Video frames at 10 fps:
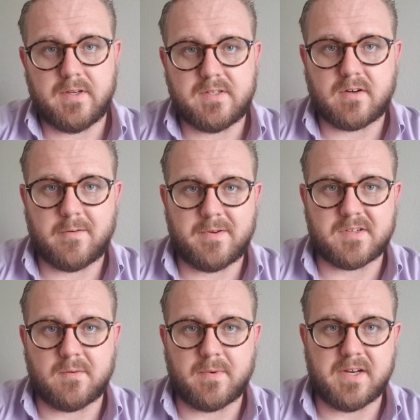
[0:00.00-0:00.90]
These are going to be
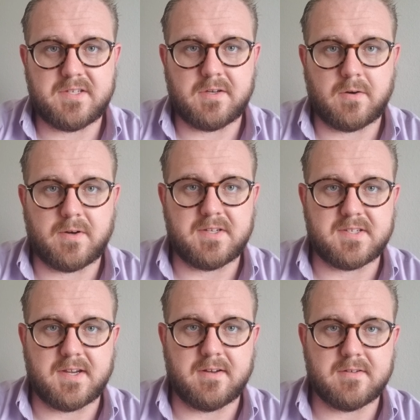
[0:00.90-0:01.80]
some ways to increase
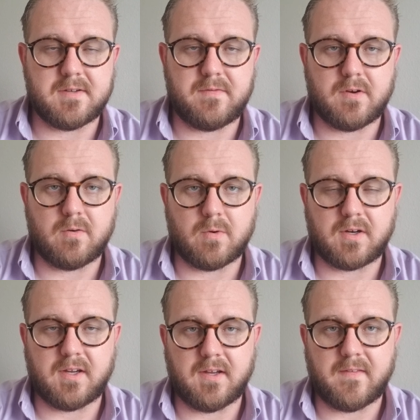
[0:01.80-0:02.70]
sales if you're
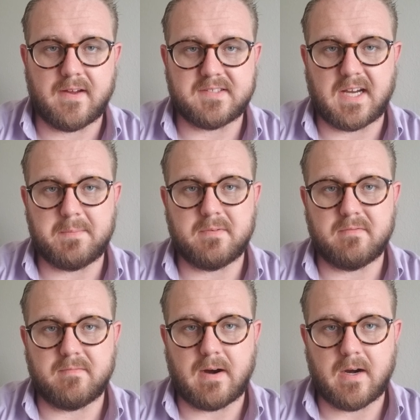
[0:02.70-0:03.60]
working in that type of
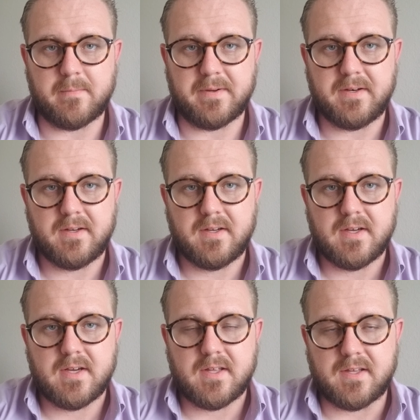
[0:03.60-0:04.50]
environment.
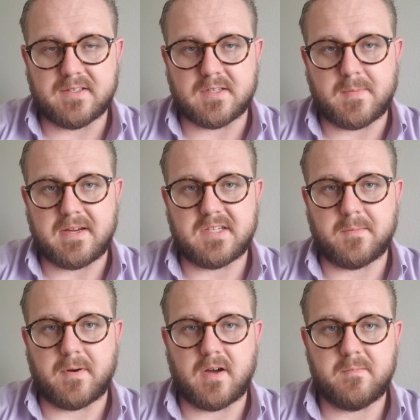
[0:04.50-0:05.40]
This is based
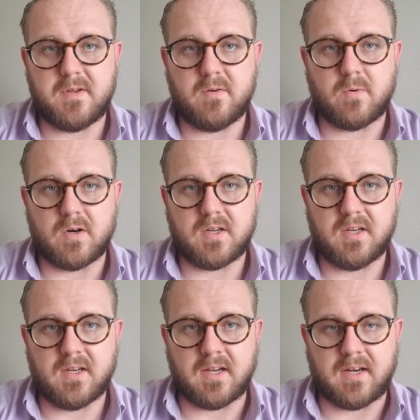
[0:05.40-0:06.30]
upon me
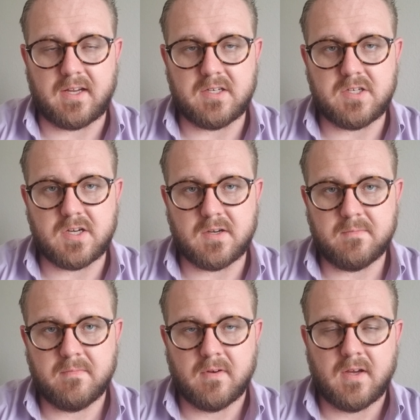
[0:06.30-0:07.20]
working in a
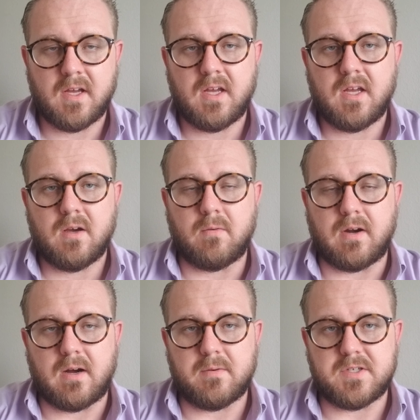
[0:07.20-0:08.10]
gym
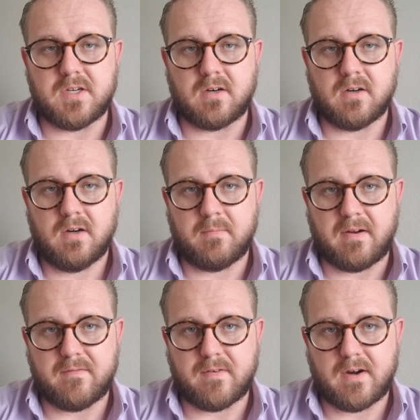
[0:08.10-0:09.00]
when I was younger, in
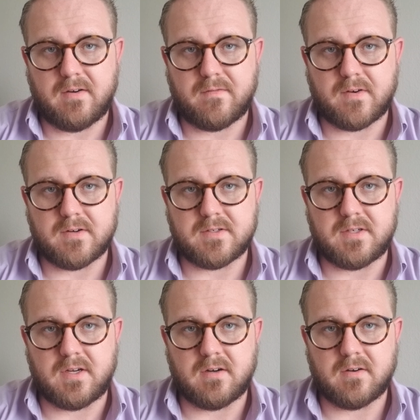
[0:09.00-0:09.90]
my very first
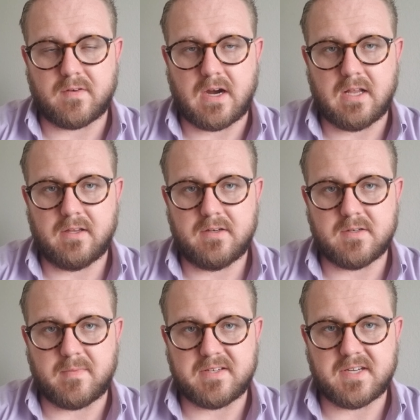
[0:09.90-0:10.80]
year of college
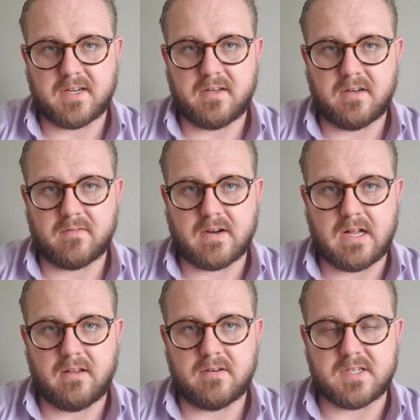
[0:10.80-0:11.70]
and my second year of
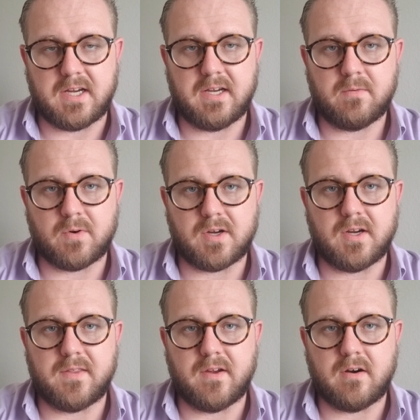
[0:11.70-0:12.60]
college, and
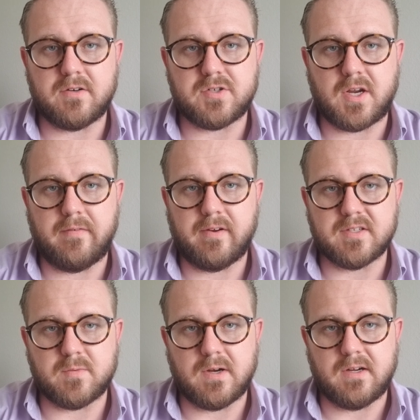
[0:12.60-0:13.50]
working at the Art of Shaving
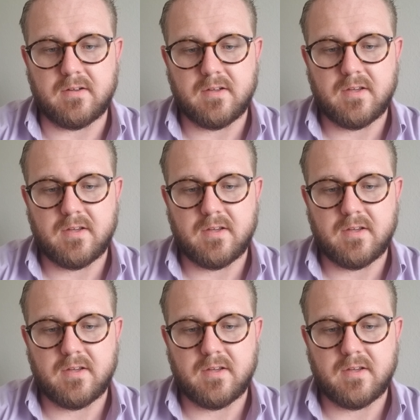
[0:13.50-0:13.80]
as well.